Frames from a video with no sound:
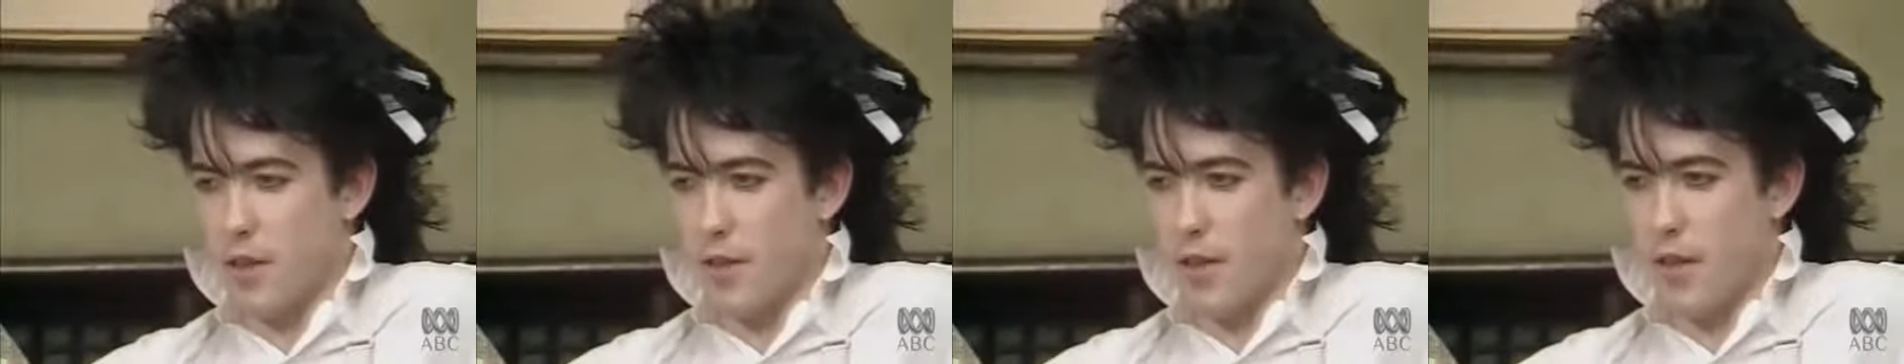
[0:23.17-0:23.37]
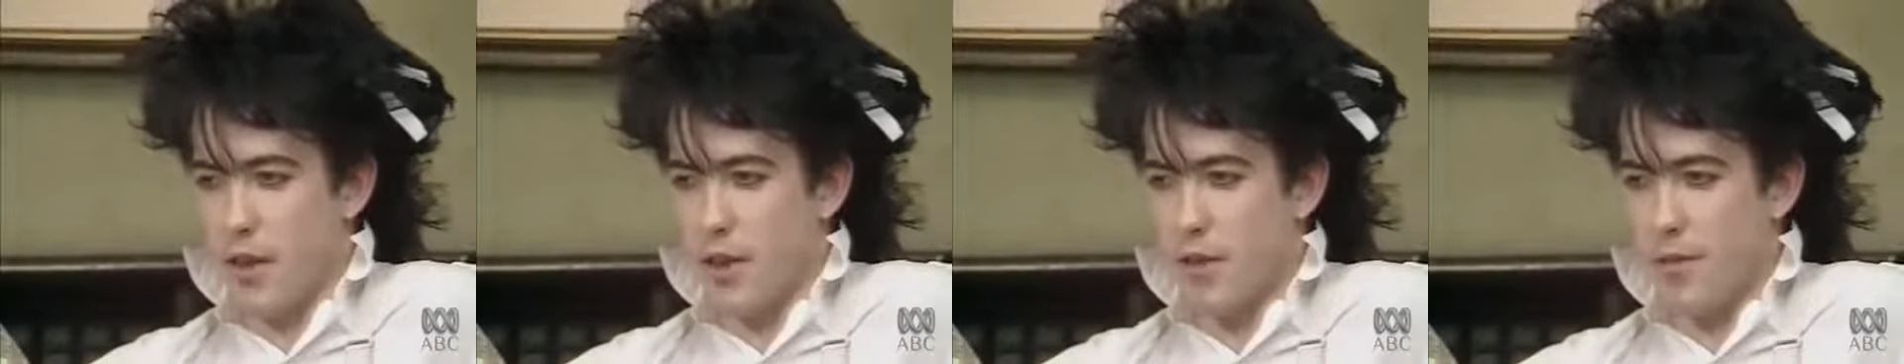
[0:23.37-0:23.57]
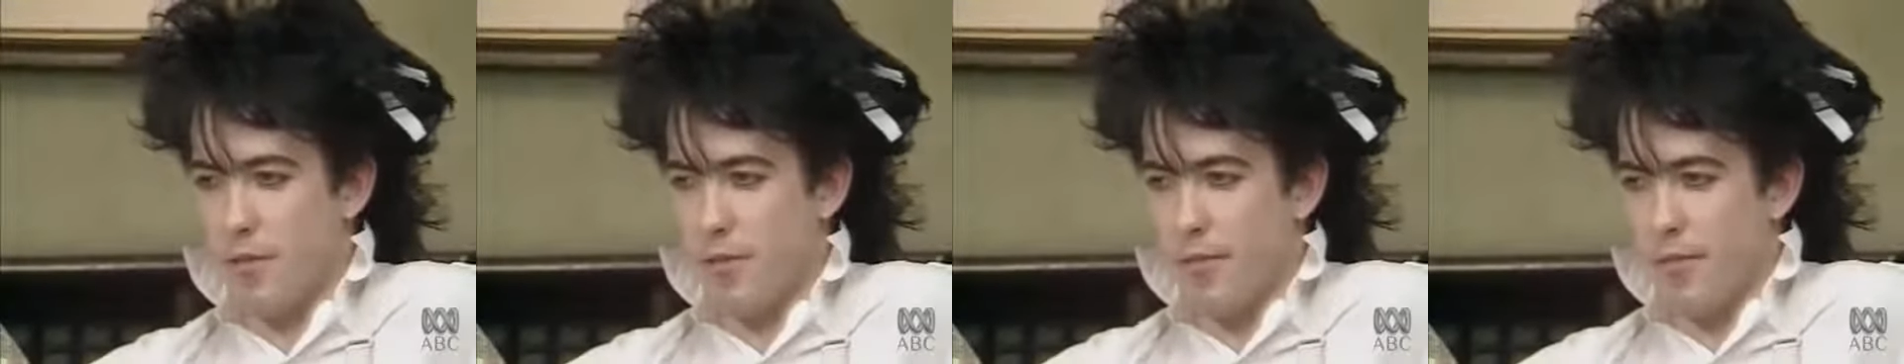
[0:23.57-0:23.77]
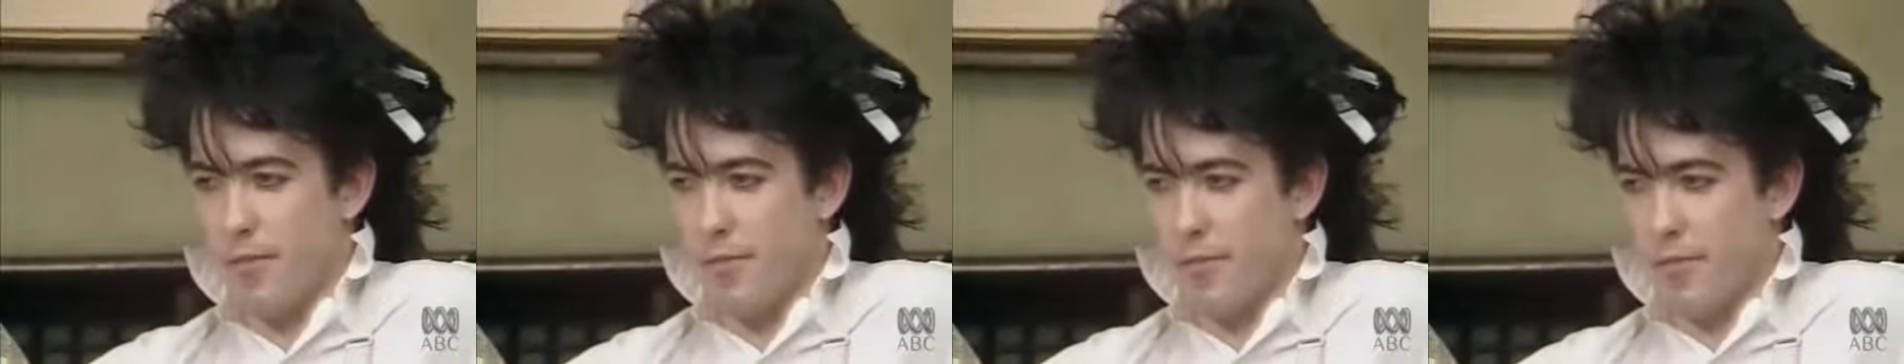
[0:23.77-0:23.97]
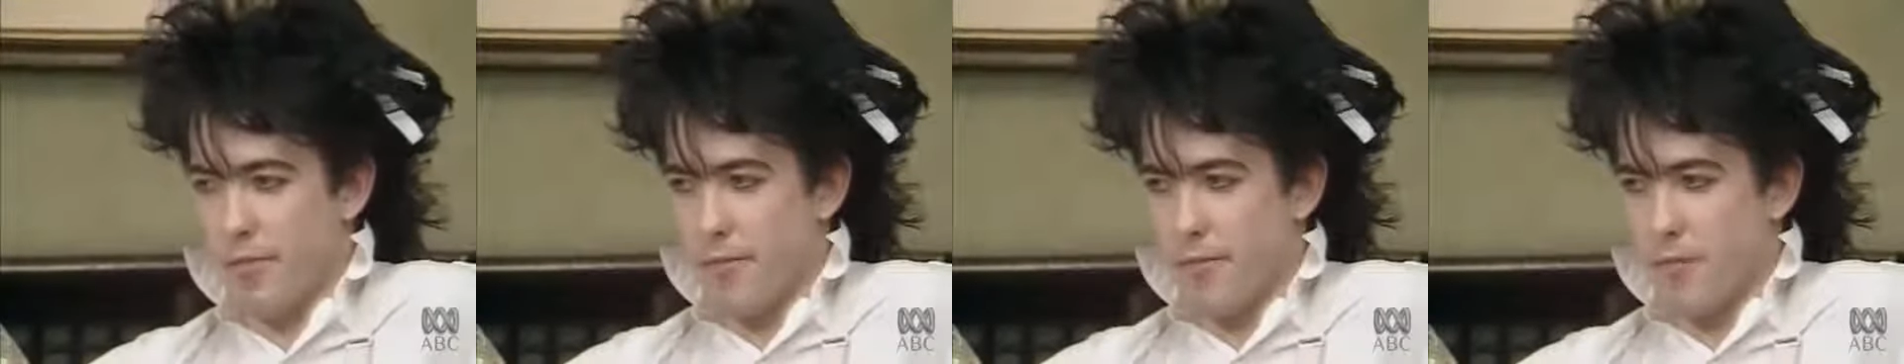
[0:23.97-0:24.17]
and then
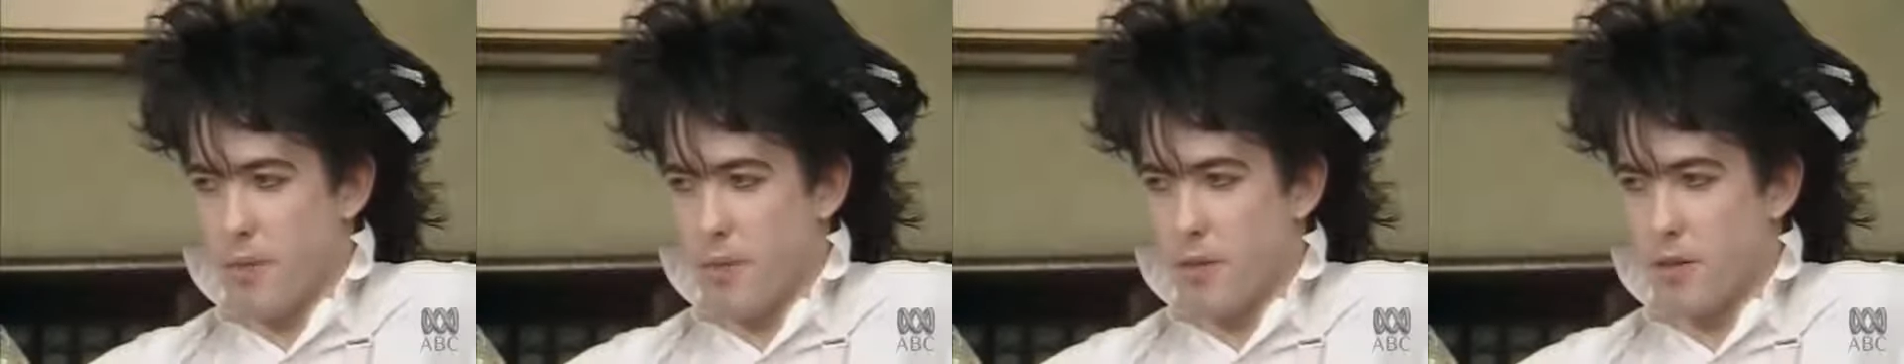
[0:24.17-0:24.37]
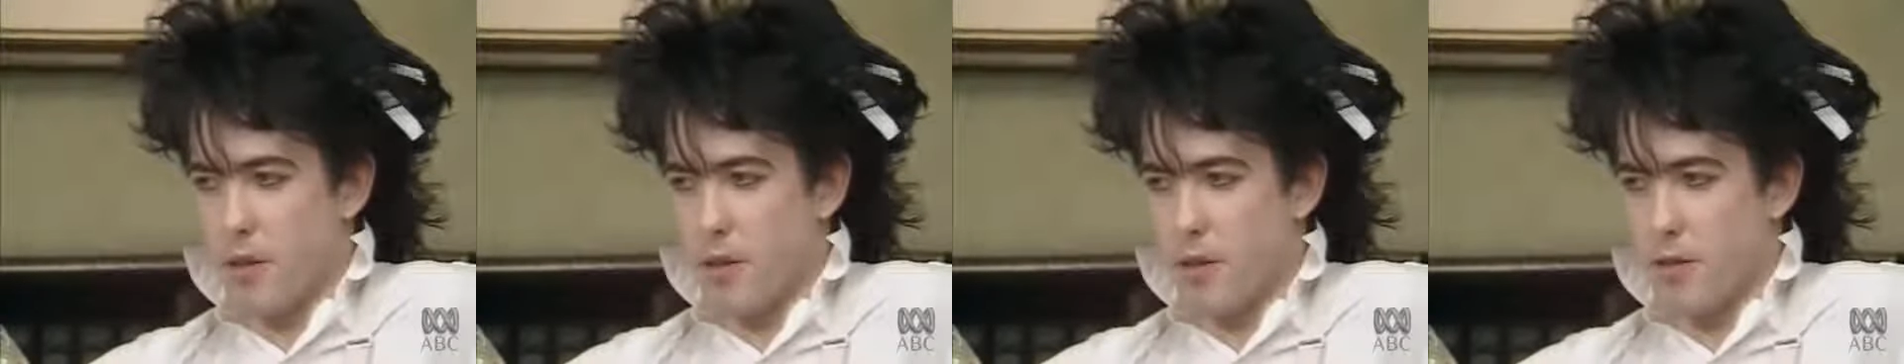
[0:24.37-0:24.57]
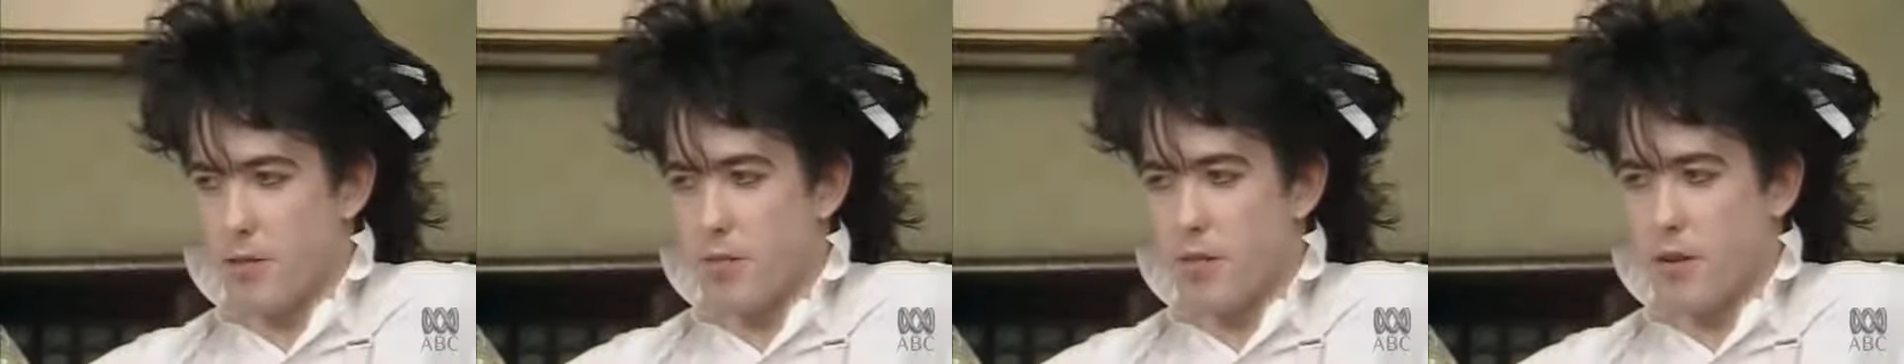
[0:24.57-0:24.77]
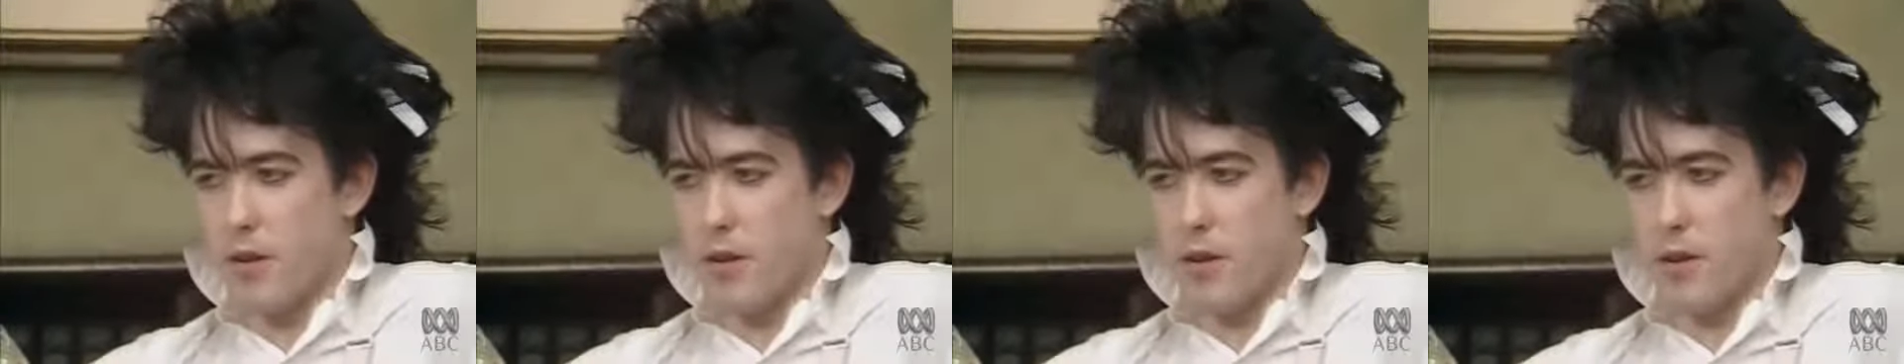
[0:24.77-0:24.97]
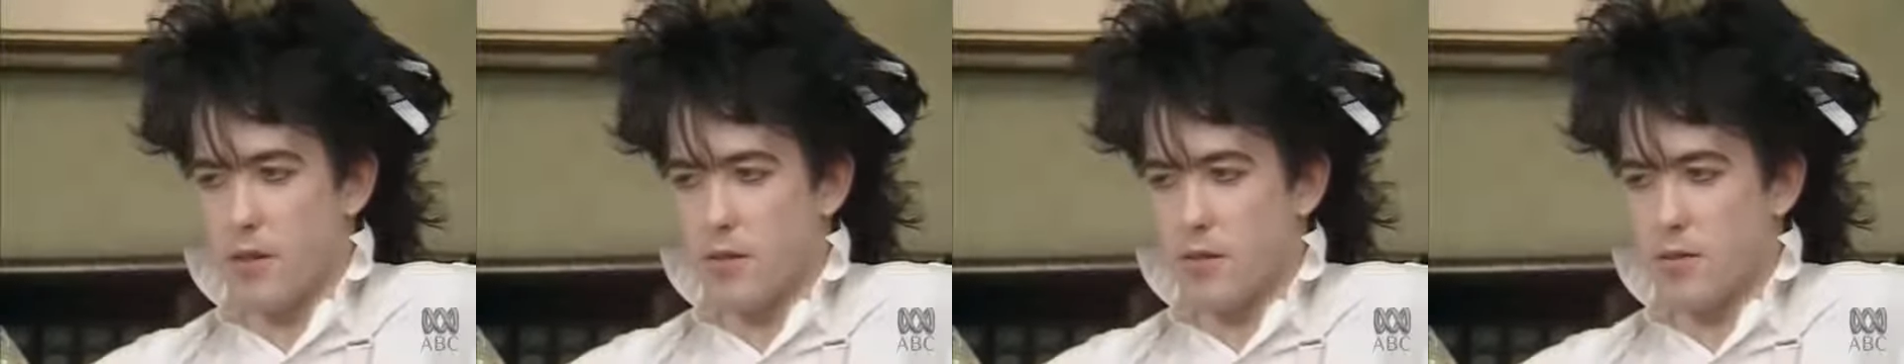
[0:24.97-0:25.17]
when we think we've
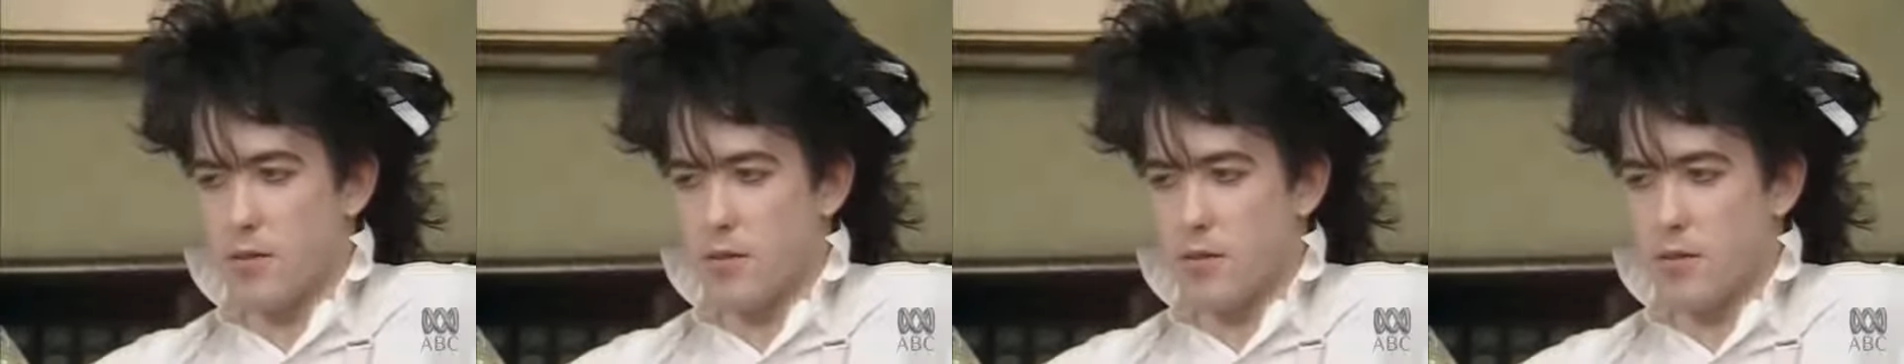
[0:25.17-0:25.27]
got